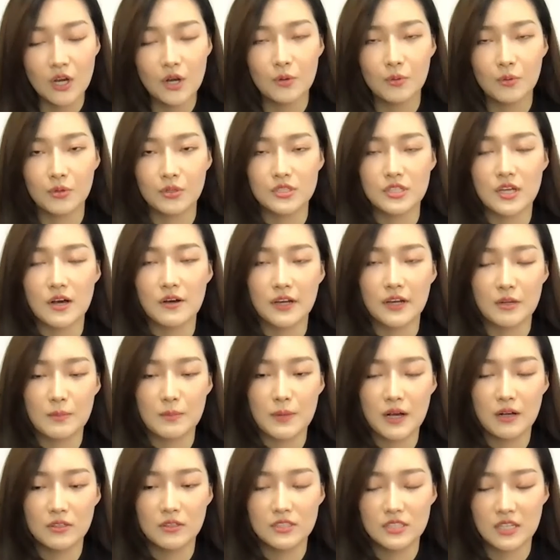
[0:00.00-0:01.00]
We were talking
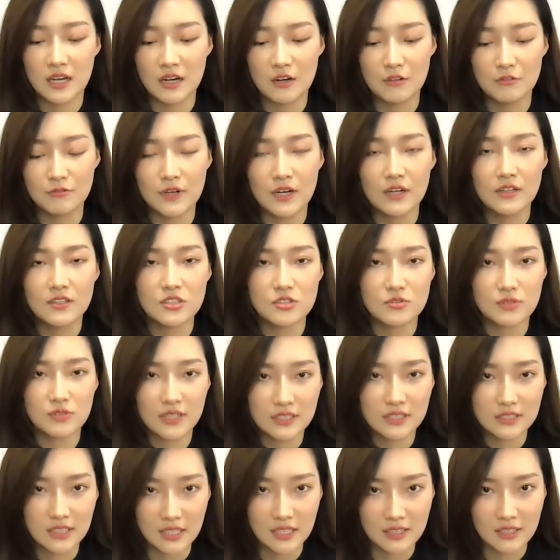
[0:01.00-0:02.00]
about
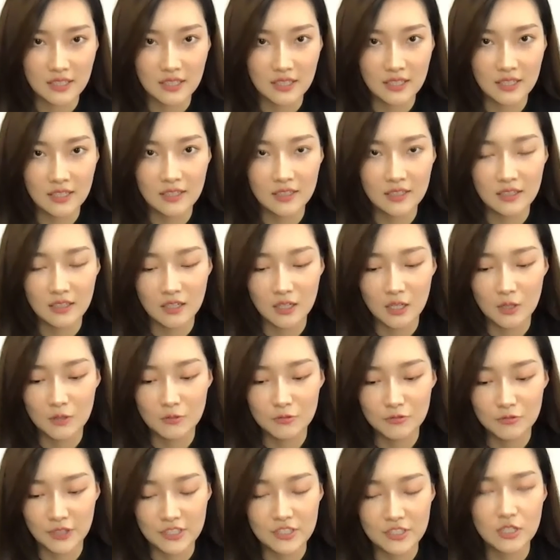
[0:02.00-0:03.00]
fundraising in
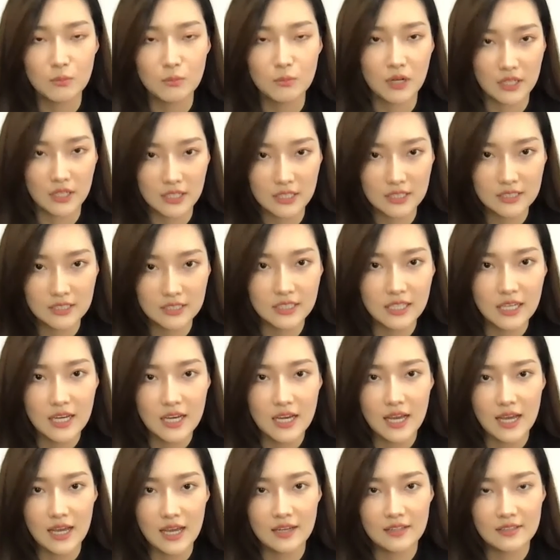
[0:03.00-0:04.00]
fragile markets
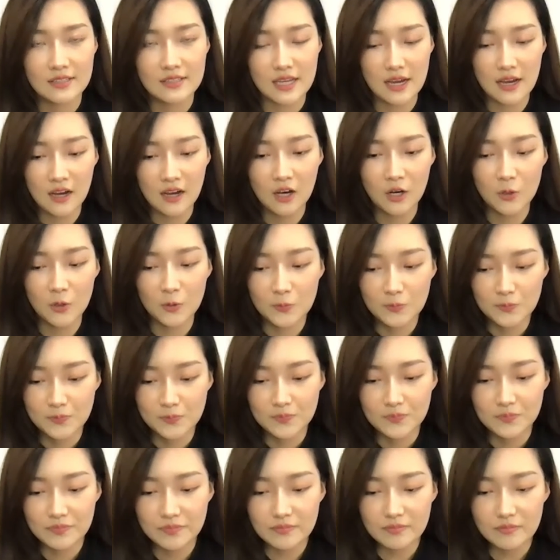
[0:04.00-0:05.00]
and how
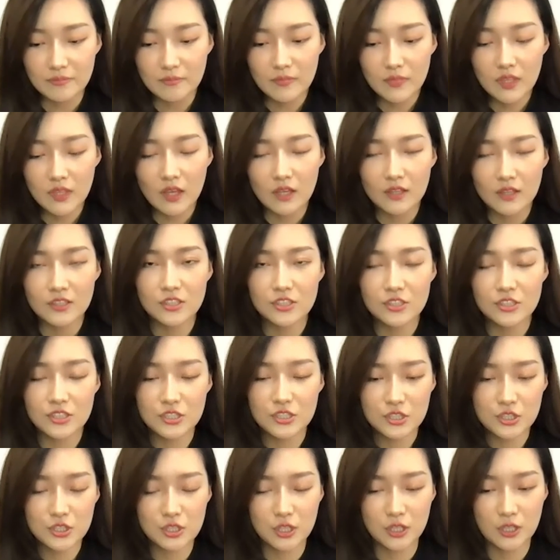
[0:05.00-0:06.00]

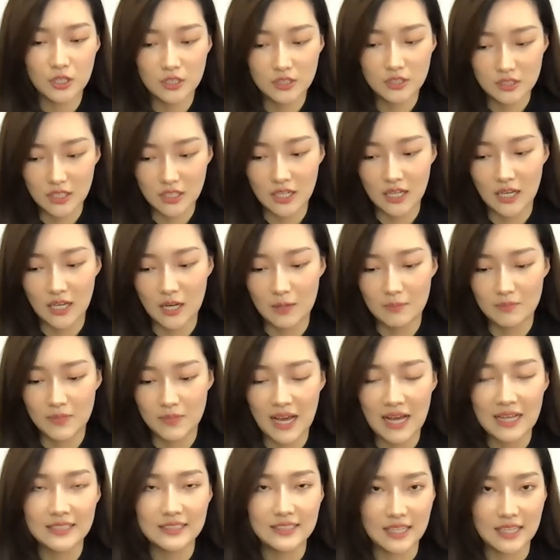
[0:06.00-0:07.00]
digital
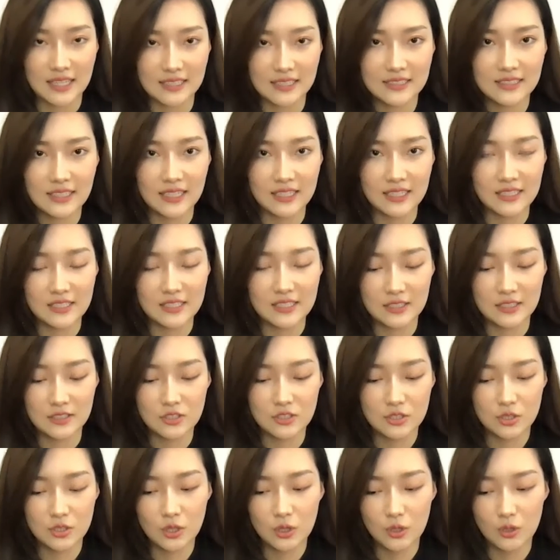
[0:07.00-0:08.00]
assets,
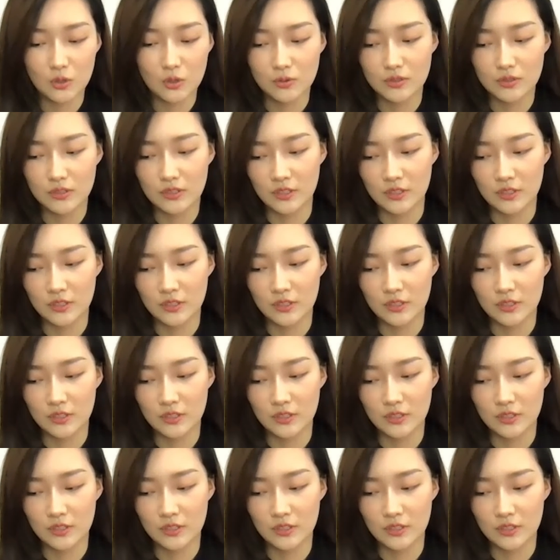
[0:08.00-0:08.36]
it's so